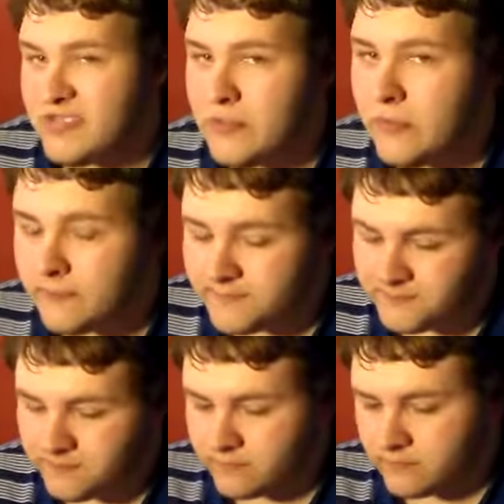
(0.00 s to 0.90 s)
2.
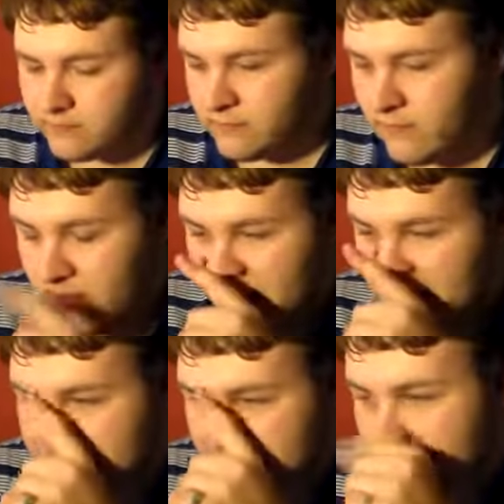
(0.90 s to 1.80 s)

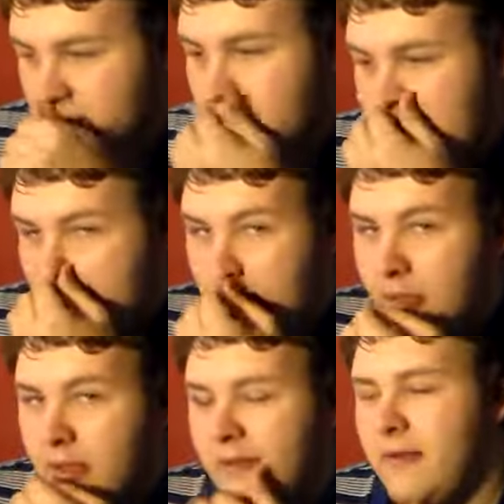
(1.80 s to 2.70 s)
Yes.
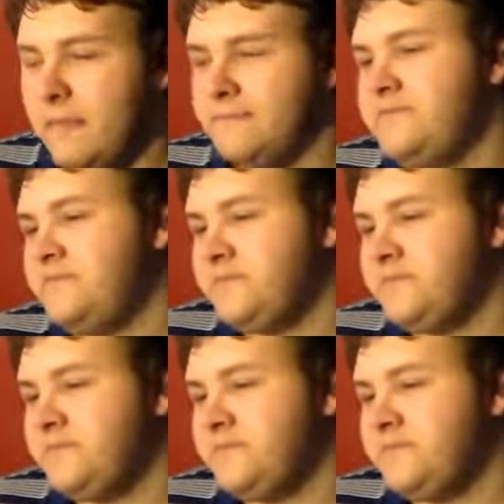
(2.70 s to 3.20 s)
Um,